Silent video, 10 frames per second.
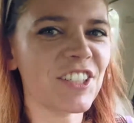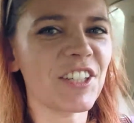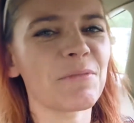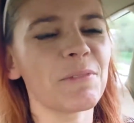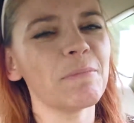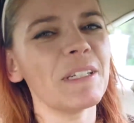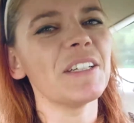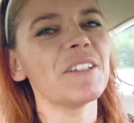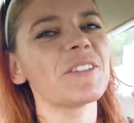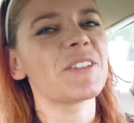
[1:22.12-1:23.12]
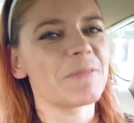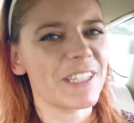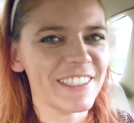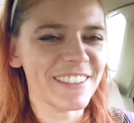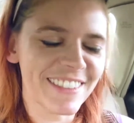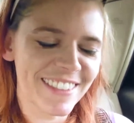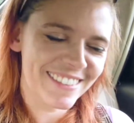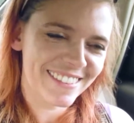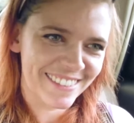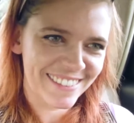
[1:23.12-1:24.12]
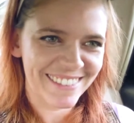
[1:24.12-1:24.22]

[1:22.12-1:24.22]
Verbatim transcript: just will be surprised. I just play